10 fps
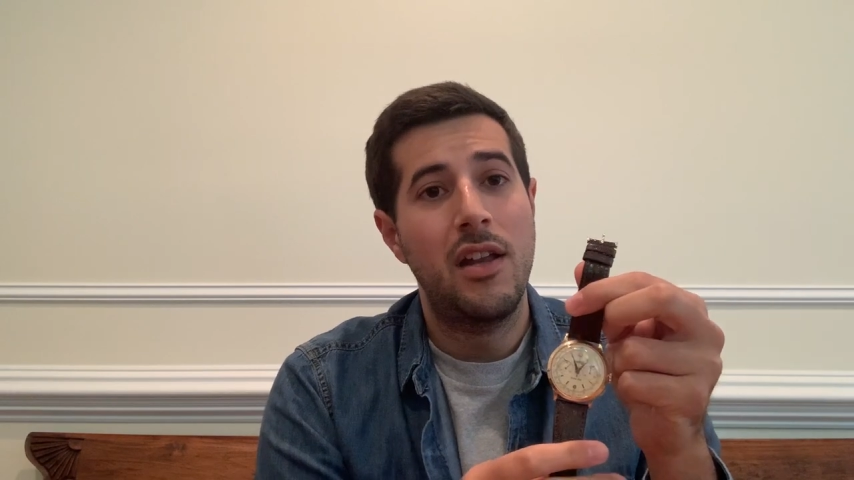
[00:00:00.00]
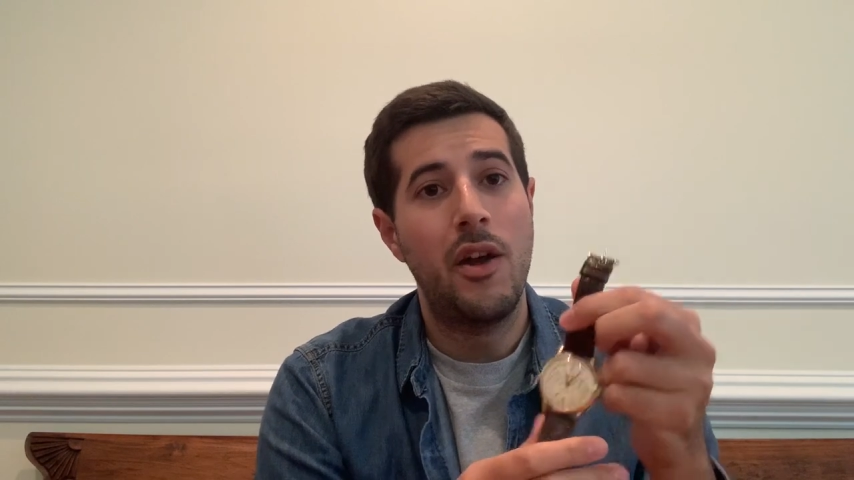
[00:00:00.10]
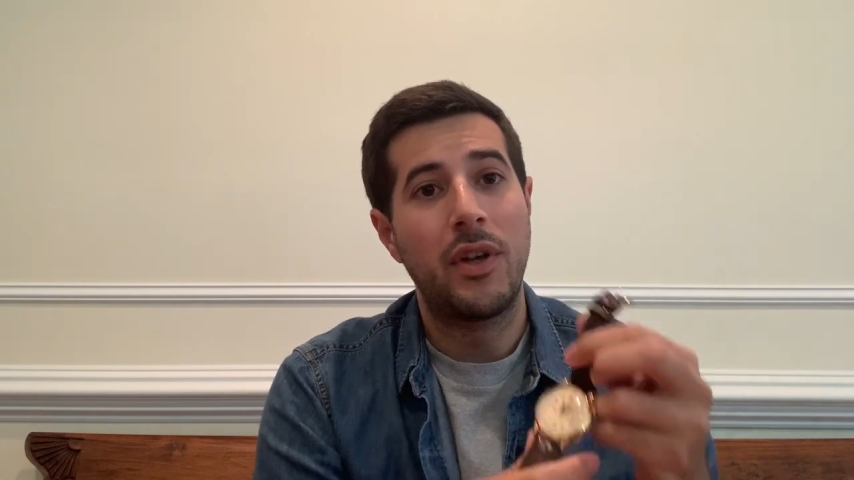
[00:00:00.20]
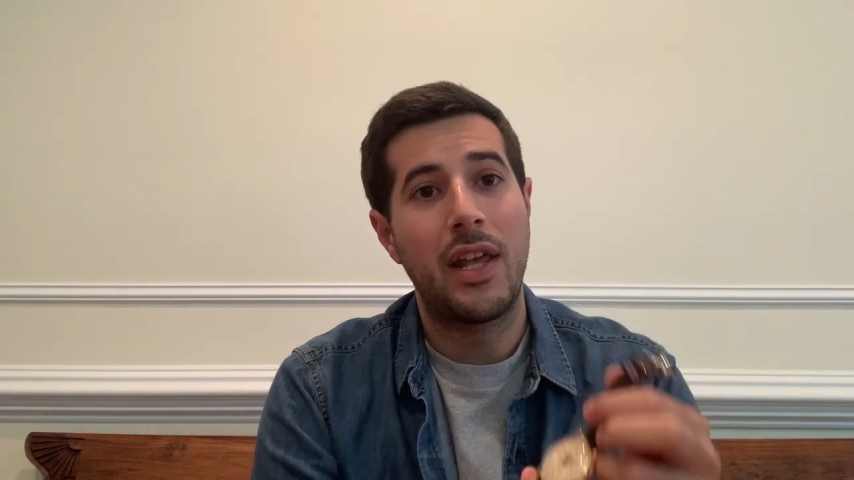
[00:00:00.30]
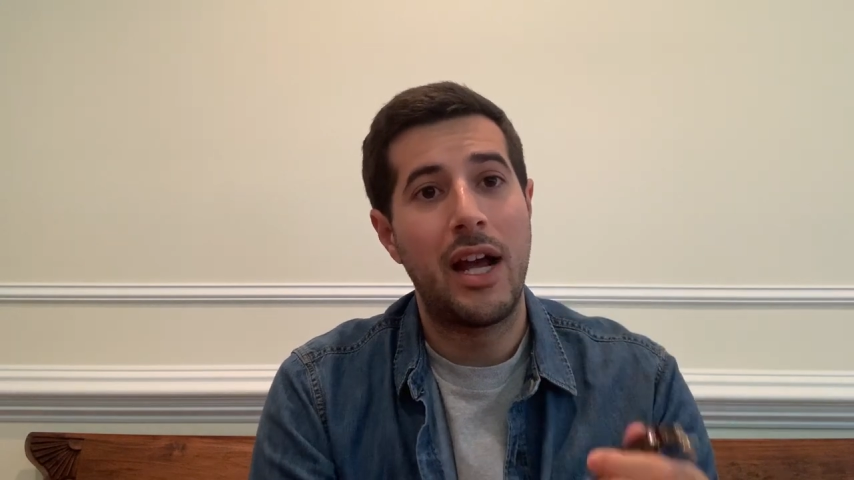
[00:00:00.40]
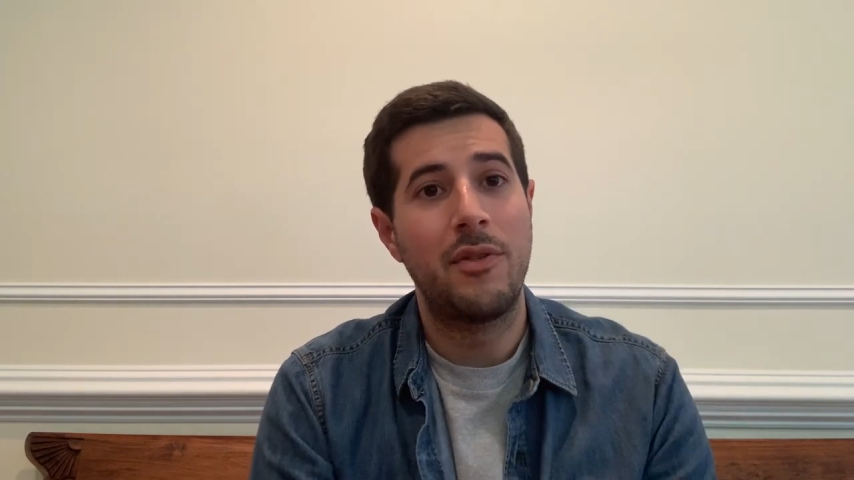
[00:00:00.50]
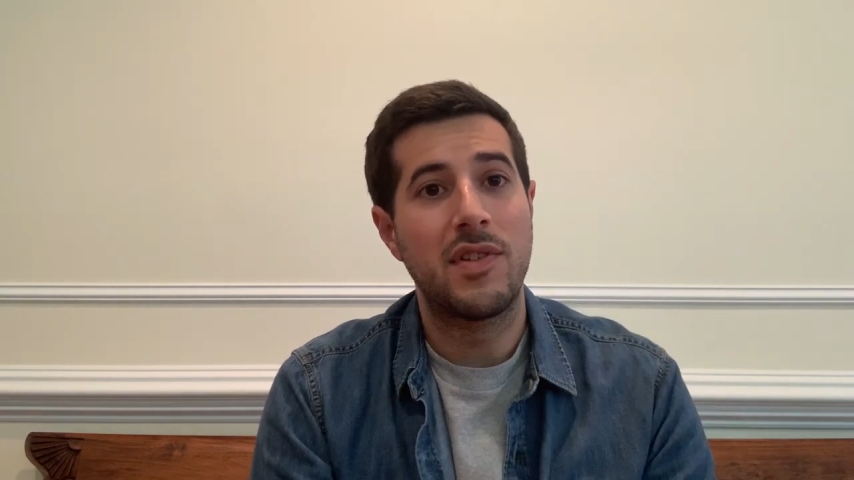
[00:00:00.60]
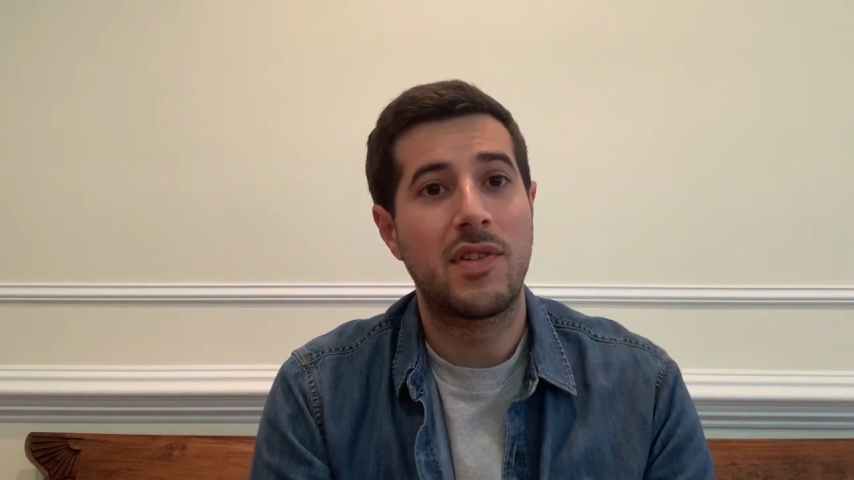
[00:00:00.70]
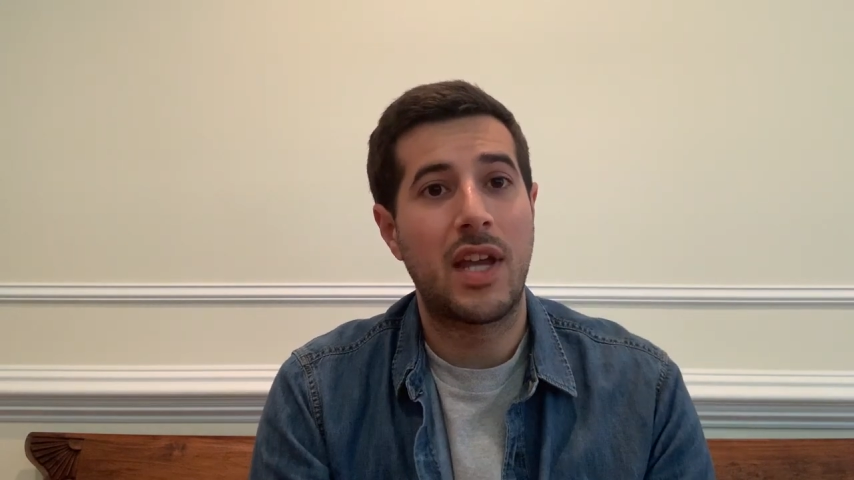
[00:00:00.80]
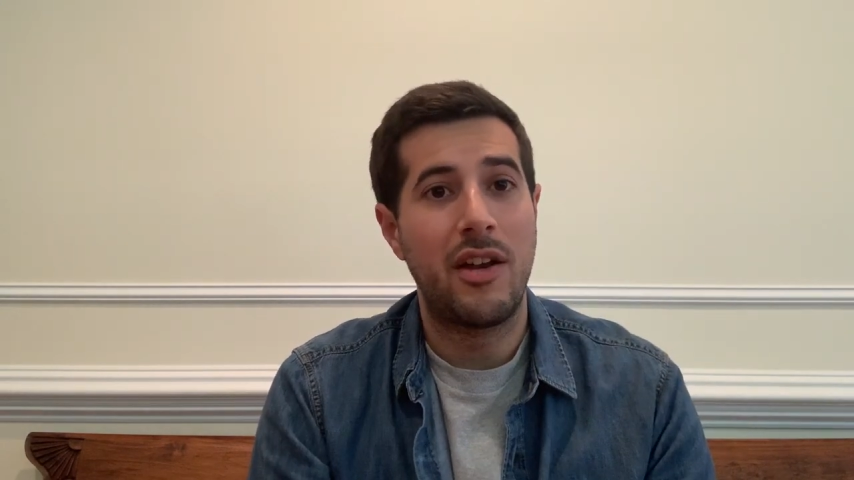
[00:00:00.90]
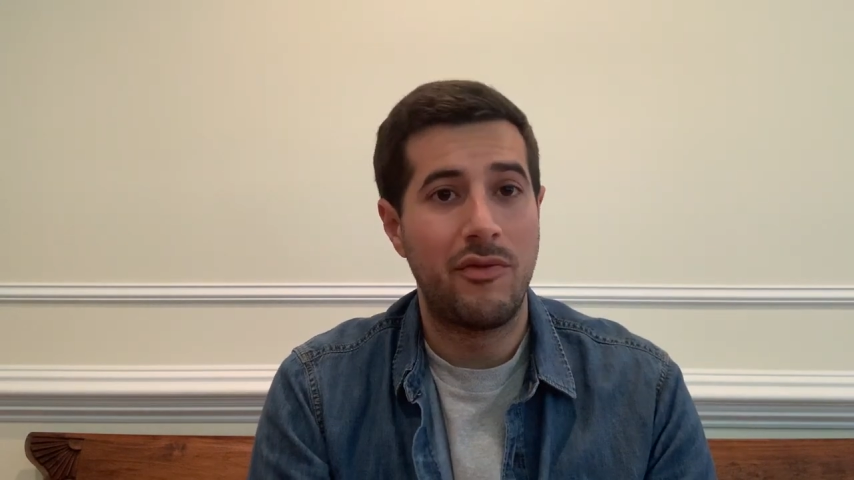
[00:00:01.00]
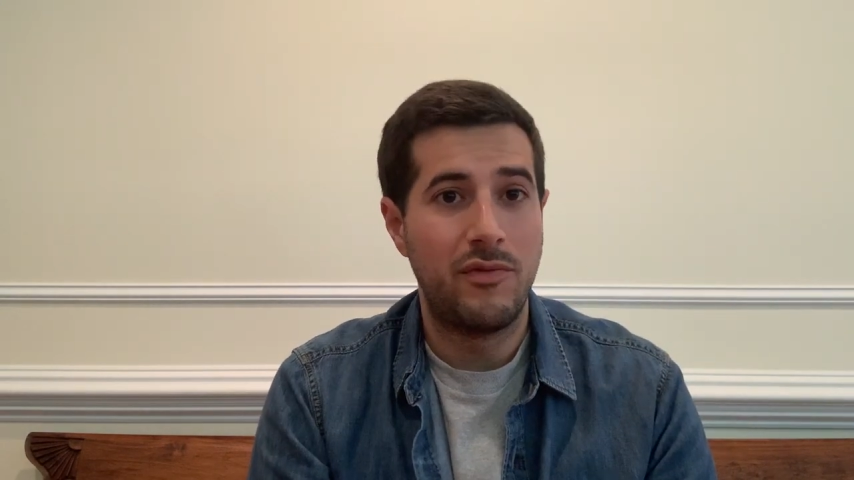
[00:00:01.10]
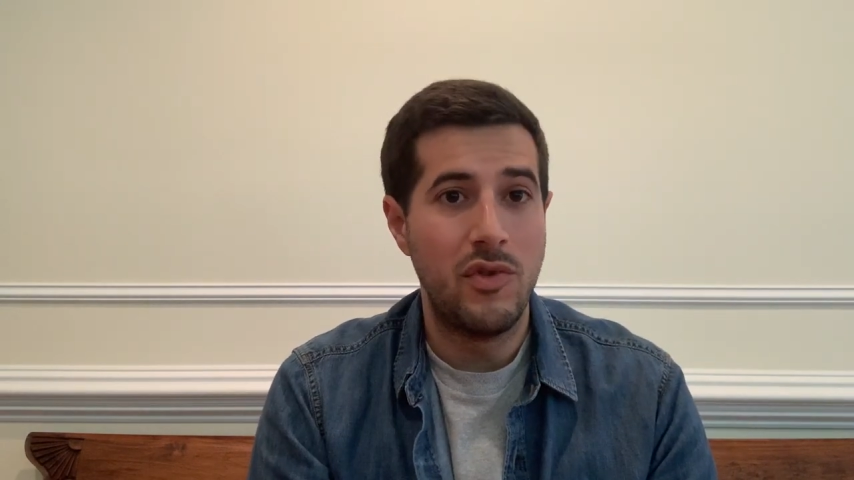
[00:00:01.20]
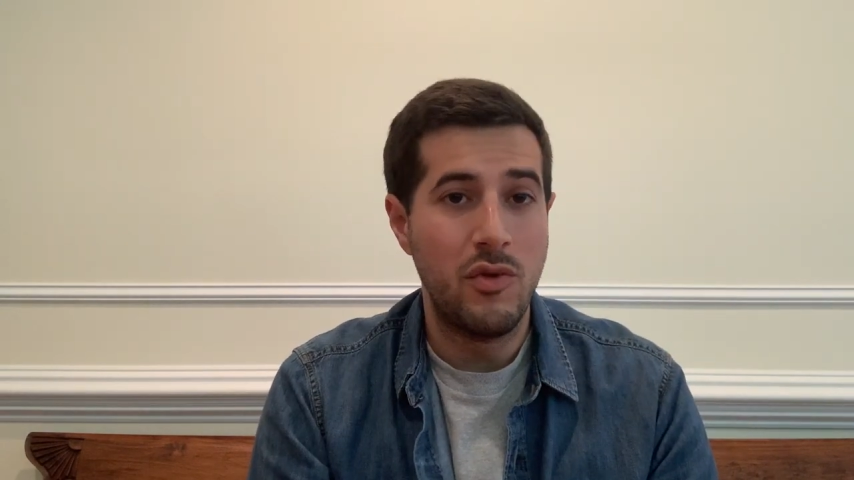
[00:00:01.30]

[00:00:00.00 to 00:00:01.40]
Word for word: Knowing that I was kind of